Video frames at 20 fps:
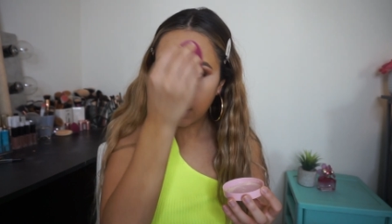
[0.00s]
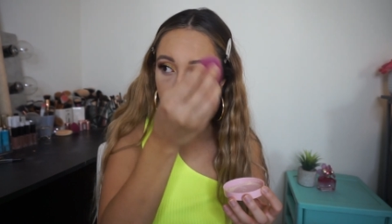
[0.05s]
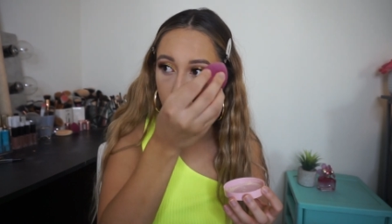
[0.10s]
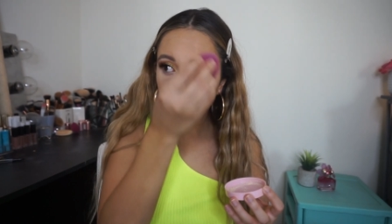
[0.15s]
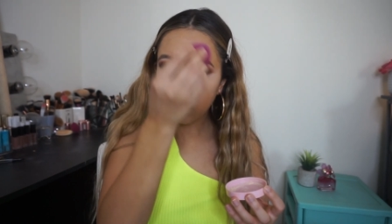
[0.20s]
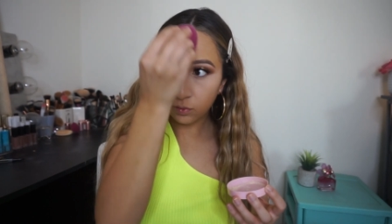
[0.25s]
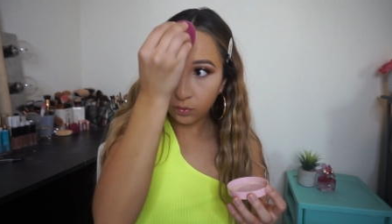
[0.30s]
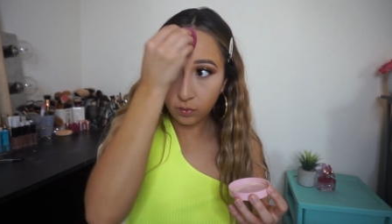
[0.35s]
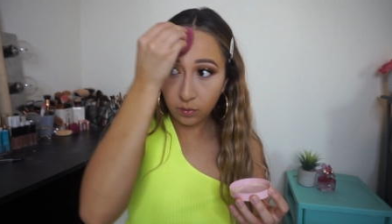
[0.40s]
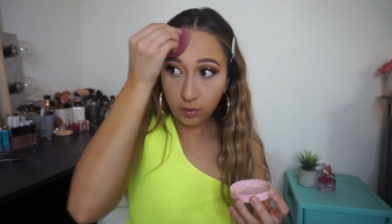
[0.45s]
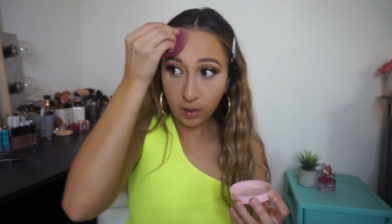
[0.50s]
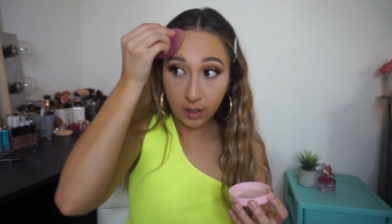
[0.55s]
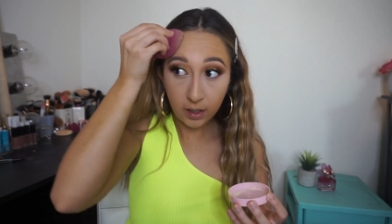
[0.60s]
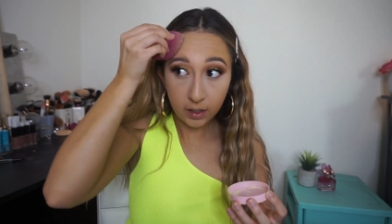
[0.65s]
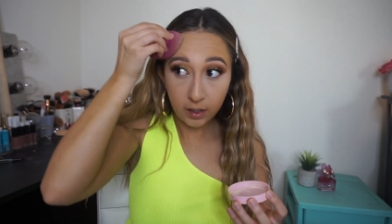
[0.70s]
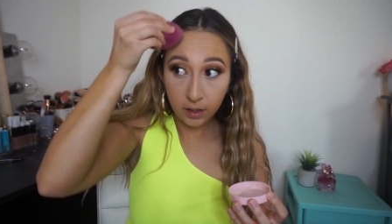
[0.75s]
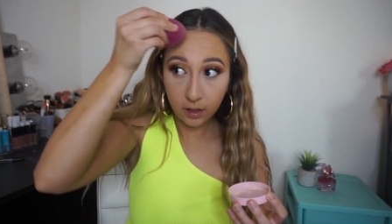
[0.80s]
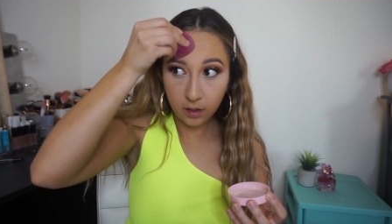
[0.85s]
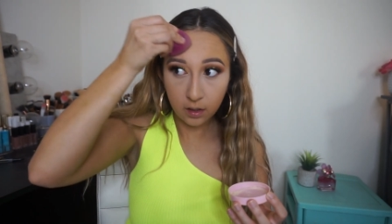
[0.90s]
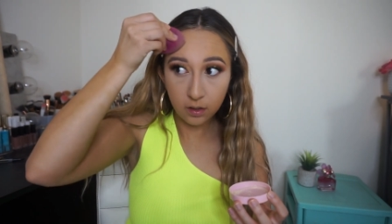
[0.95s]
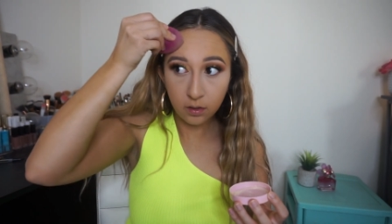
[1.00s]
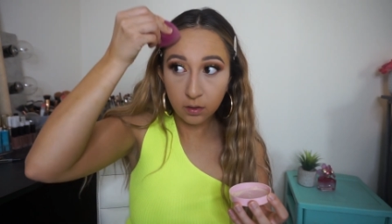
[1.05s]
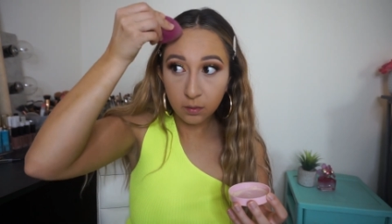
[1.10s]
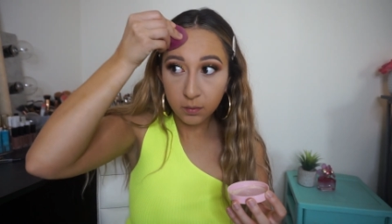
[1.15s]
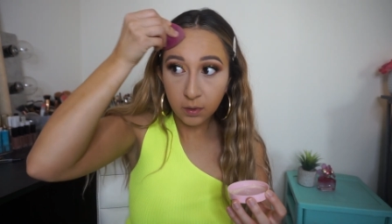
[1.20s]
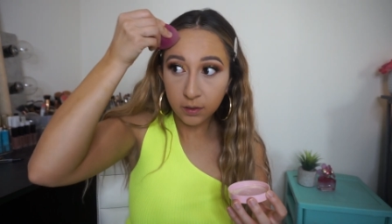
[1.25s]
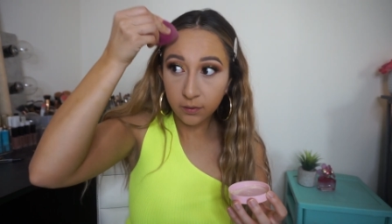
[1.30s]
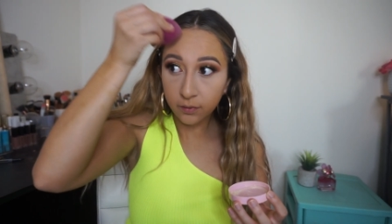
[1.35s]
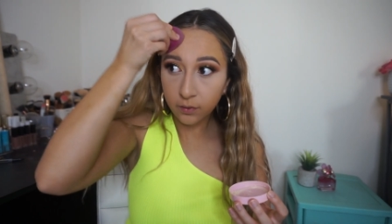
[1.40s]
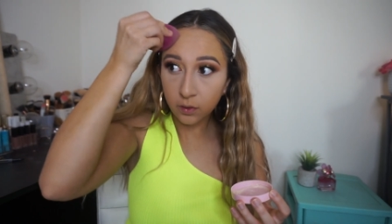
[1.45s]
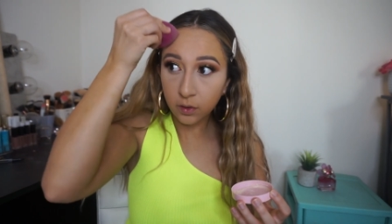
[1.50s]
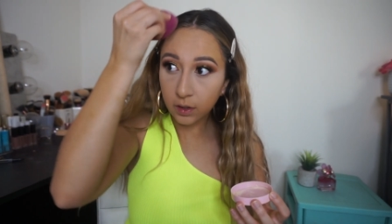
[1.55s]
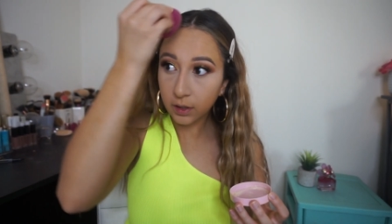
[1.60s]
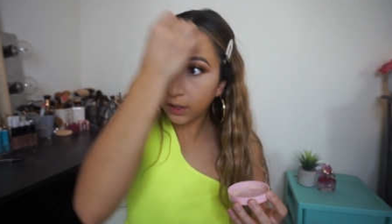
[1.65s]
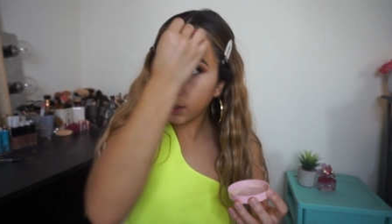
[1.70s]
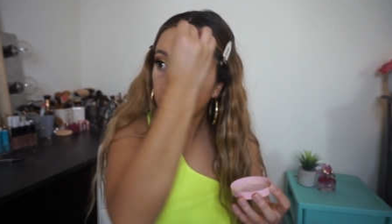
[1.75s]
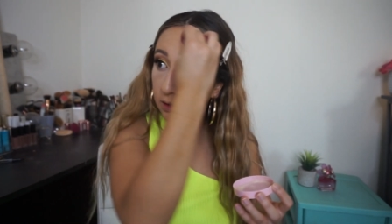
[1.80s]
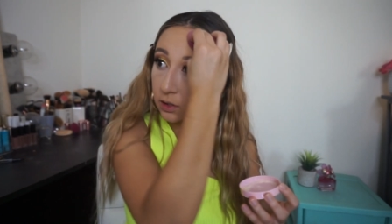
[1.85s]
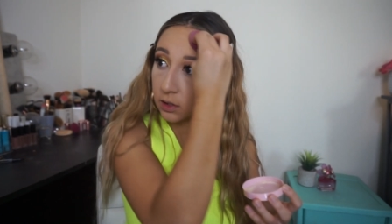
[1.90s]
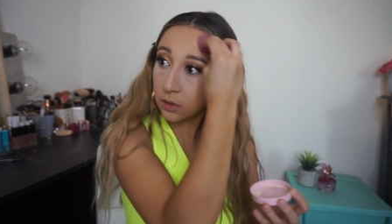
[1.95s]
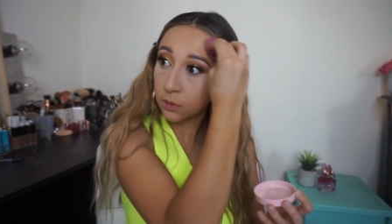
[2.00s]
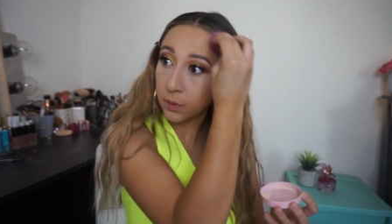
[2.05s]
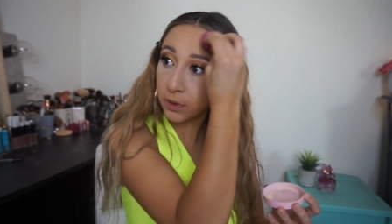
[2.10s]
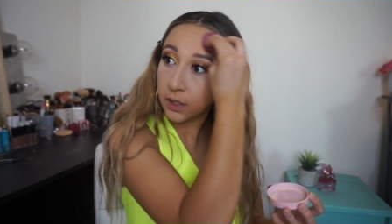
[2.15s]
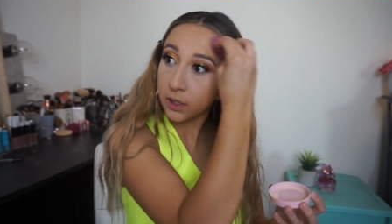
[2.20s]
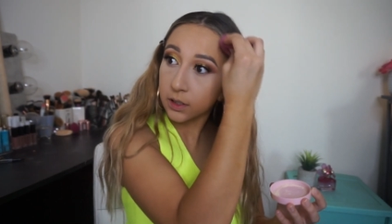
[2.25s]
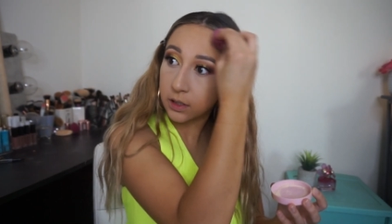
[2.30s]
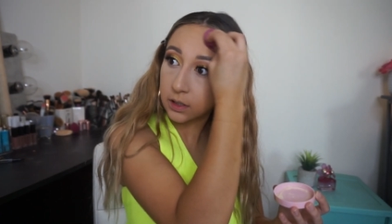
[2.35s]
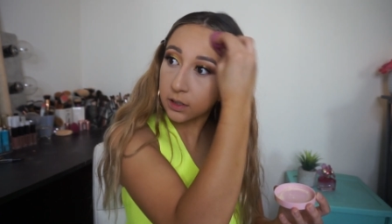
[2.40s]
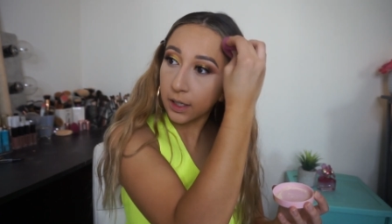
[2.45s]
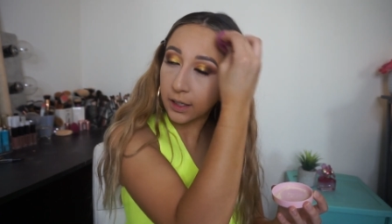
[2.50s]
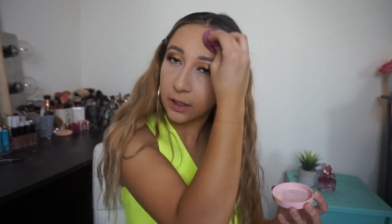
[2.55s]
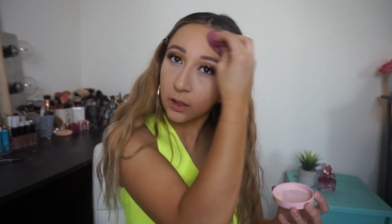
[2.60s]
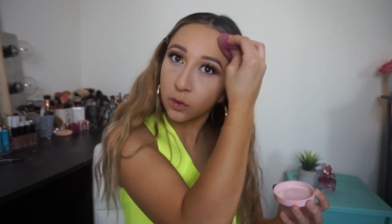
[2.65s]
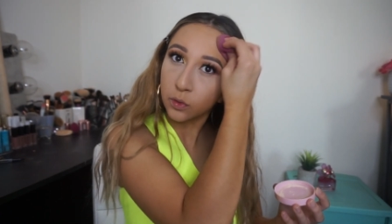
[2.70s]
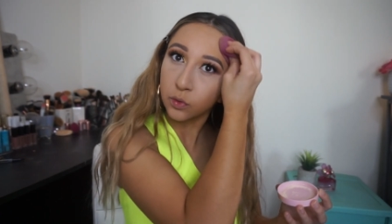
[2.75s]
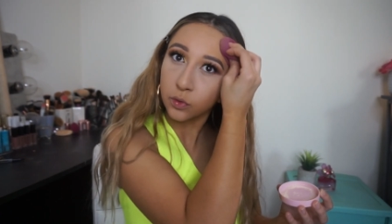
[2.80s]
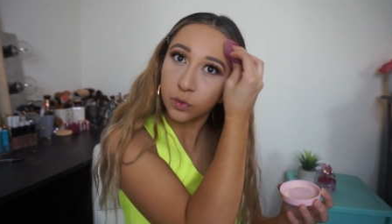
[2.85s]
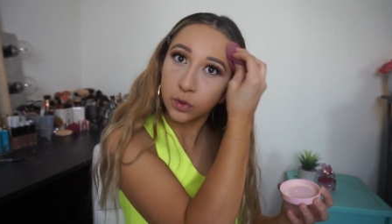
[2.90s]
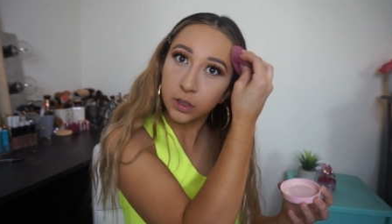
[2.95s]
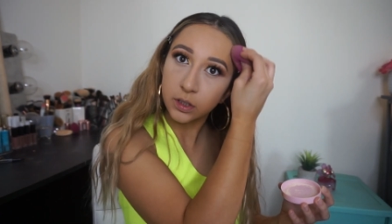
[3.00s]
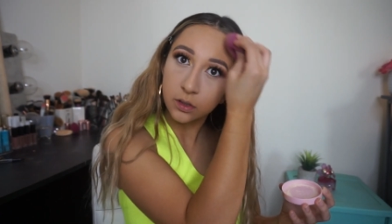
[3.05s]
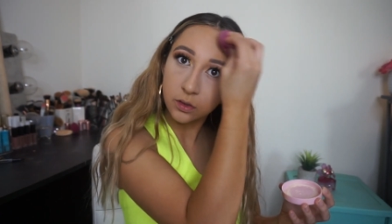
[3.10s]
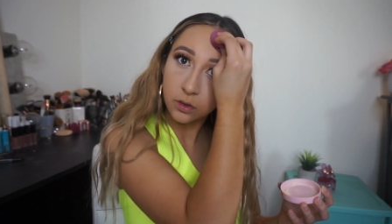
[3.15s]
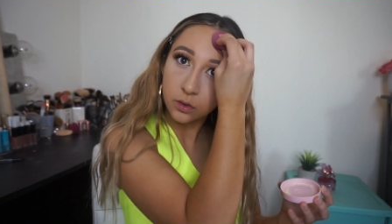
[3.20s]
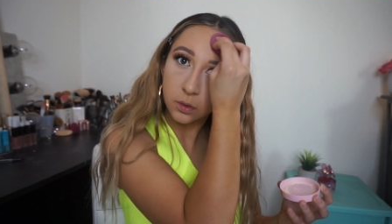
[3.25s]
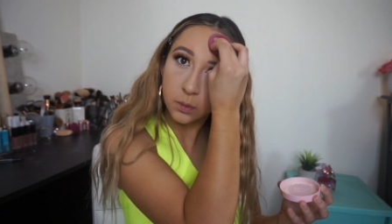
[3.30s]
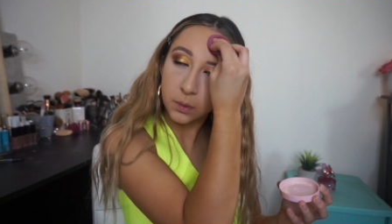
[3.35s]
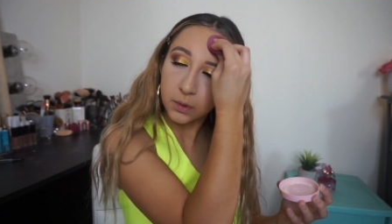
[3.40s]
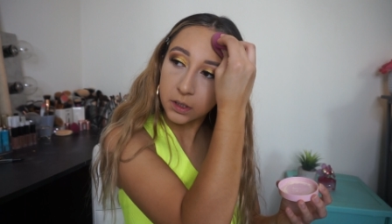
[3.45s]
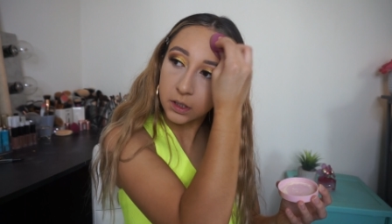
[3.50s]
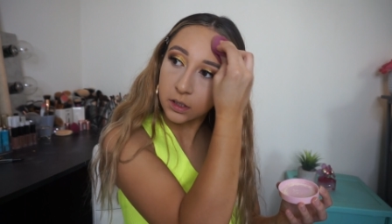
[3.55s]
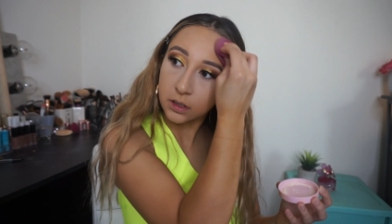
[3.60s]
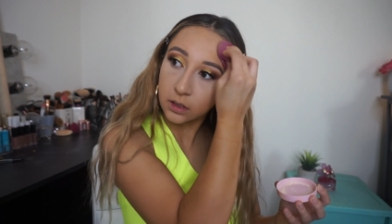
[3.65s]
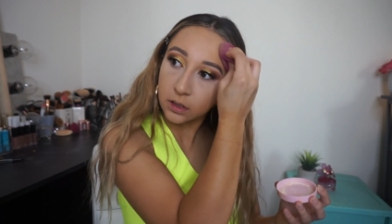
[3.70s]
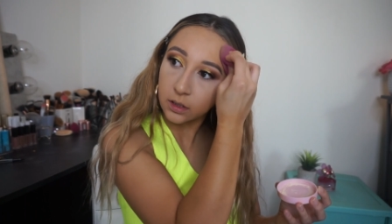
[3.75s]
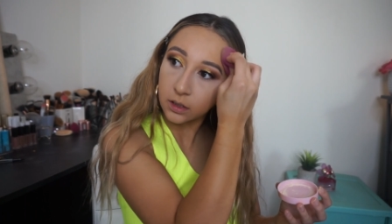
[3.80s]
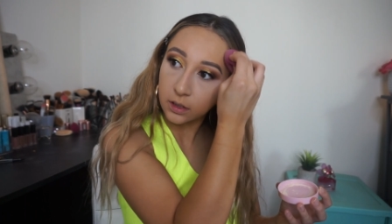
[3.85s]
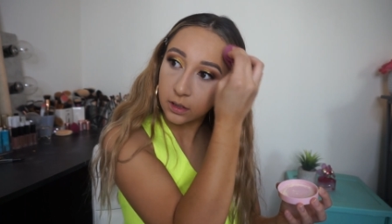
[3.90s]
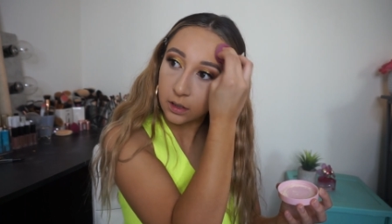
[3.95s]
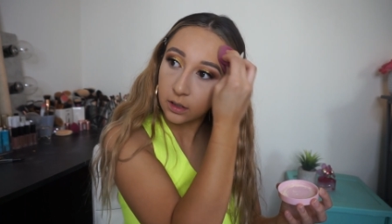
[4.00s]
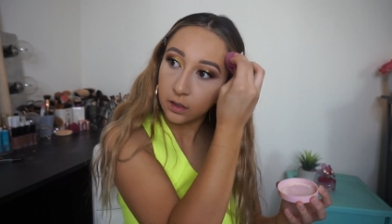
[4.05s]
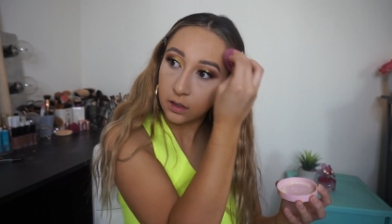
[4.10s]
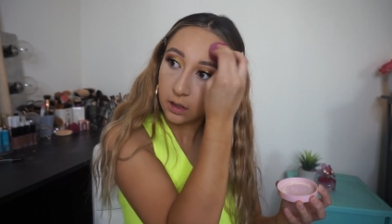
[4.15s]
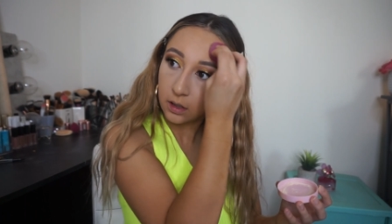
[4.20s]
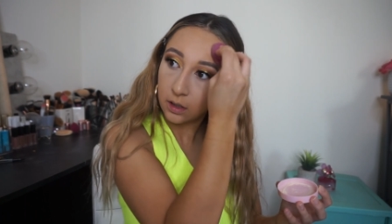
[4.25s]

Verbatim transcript: and right here on my forehead, just because I crease super easily.